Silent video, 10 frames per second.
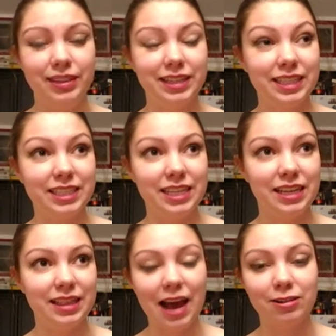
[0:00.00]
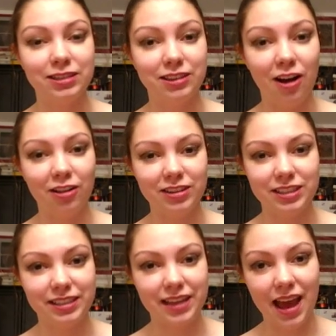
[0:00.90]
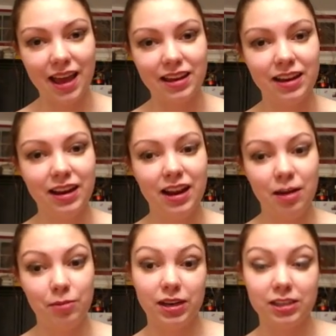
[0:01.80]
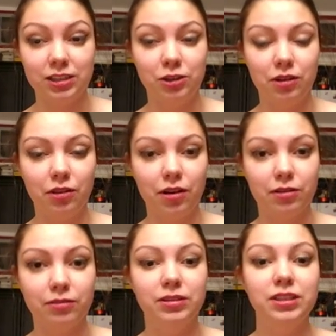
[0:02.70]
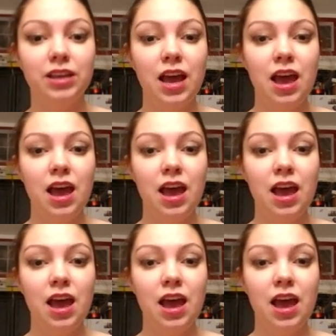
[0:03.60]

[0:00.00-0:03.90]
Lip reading: $16,000 in debt because of student loans,